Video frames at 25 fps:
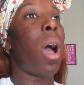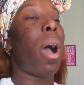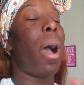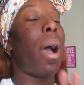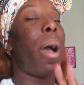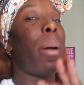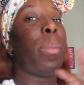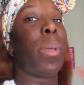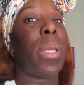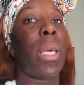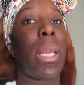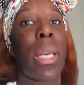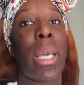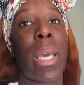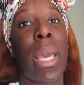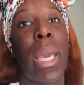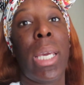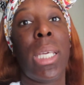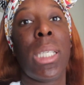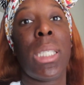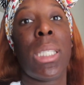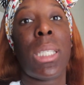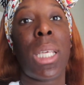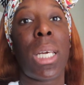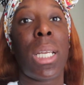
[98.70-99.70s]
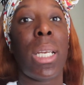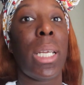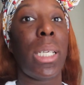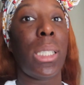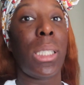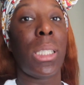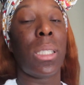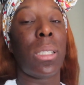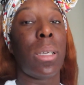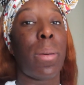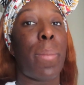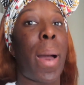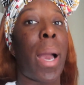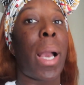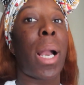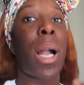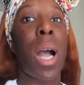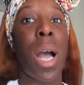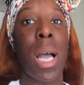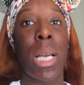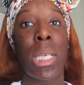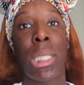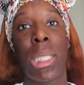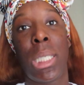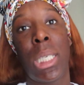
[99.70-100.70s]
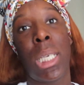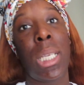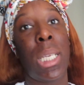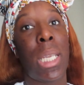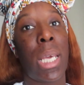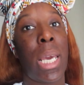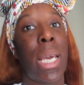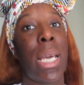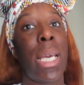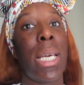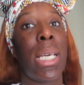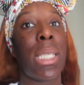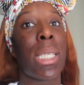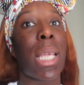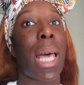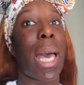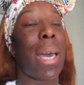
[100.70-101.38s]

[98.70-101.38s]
I'm dedicating Sundays to my content days.